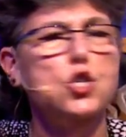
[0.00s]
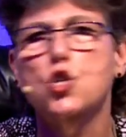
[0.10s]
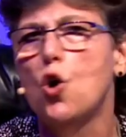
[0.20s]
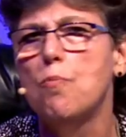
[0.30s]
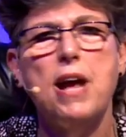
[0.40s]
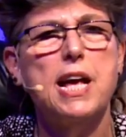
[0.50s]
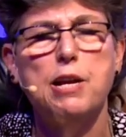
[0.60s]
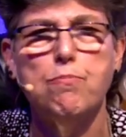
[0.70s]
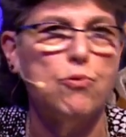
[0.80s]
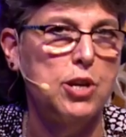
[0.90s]
Don't pay
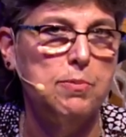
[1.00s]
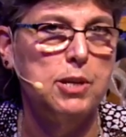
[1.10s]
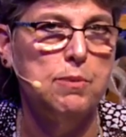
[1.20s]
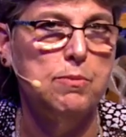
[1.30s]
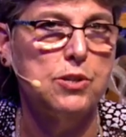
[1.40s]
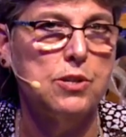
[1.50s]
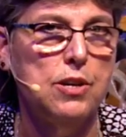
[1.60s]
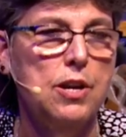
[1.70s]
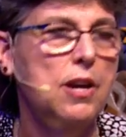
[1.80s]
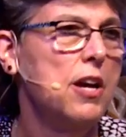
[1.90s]
any premiums.
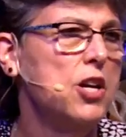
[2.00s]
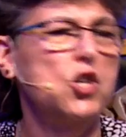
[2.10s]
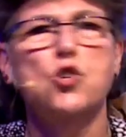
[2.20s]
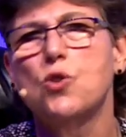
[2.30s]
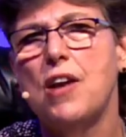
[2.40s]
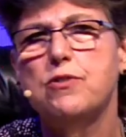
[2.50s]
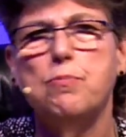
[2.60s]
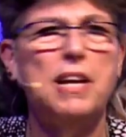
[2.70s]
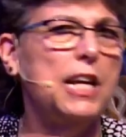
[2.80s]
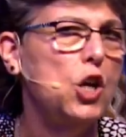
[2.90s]
You don't have to
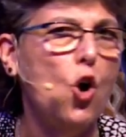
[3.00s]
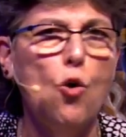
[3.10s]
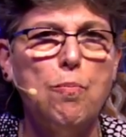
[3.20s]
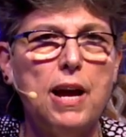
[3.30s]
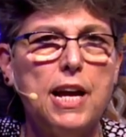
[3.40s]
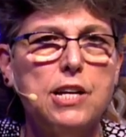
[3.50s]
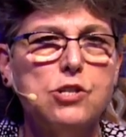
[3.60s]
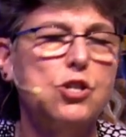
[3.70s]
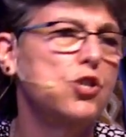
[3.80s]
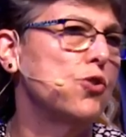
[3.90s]
pay any
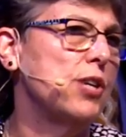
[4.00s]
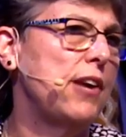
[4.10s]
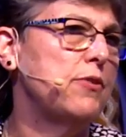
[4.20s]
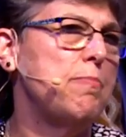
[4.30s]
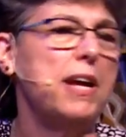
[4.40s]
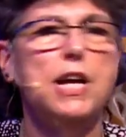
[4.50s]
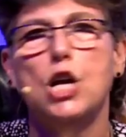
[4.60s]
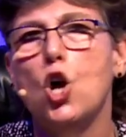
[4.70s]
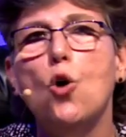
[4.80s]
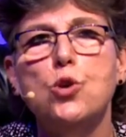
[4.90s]
co-pays. You don't have to pay
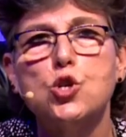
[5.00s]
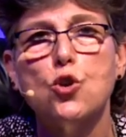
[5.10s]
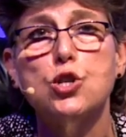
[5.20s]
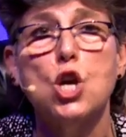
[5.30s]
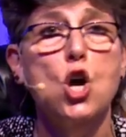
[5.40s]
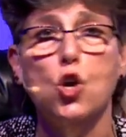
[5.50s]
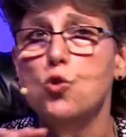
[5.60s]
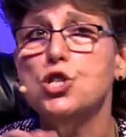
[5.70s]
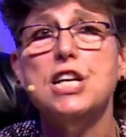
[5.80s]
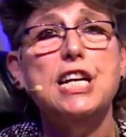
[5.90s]
co-insurance. Go
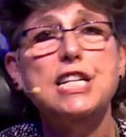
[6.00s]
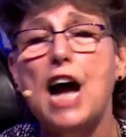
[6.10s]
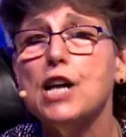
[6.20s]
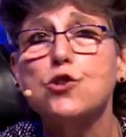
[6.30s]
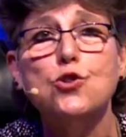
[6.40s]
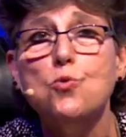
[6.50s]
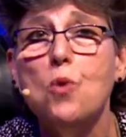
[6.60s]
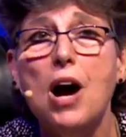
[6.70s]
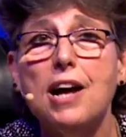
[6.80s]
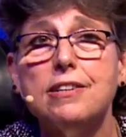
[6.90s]
see any doctor you
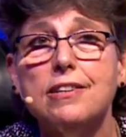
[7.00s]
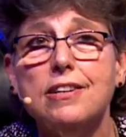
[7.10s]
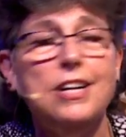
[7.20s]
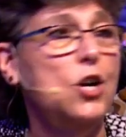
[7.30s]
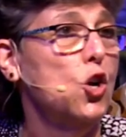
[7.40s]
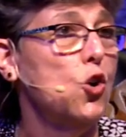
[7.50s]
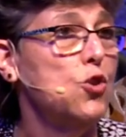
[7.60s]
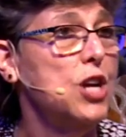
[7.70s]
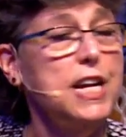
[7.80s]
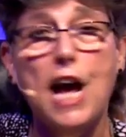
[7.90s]
want. Go
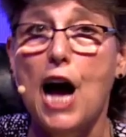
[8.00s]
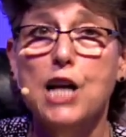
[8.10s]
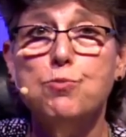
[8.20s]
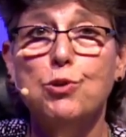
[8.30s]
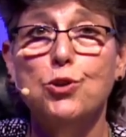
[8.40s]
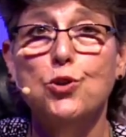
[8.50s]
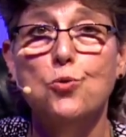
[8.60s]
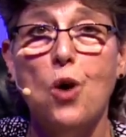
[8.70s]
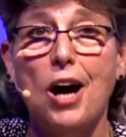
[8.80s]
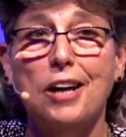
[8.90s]
to any hospital you
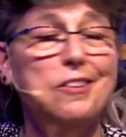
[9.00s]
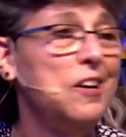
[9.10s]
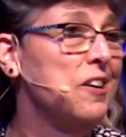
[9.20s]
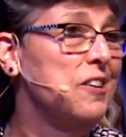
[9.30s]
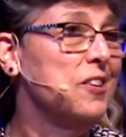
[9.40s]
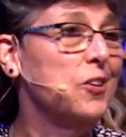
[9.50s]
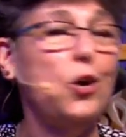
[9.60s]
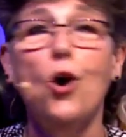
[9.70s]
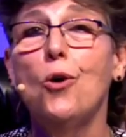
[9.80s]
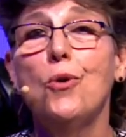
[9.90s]
want.
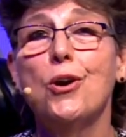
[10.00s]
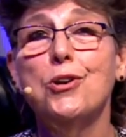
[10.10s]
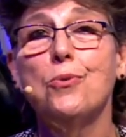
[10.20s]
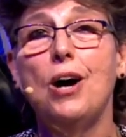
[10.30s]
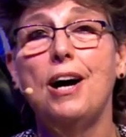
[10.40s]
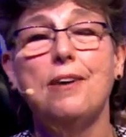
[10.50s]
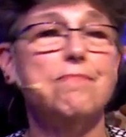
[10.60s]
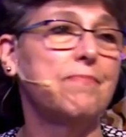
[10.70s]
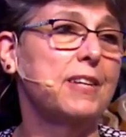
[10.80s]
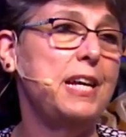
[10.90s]
Go where you want.
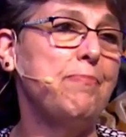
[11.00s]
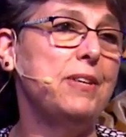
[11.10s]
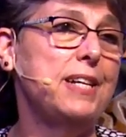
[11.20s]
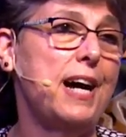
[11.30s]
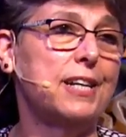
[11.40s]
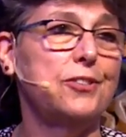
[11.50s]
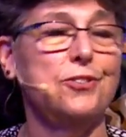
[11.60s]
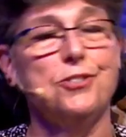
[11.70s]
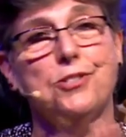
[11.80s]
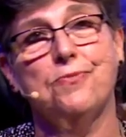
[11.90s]
Keep the
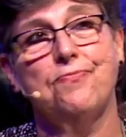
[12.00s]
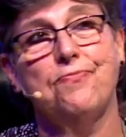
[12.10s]
doctors.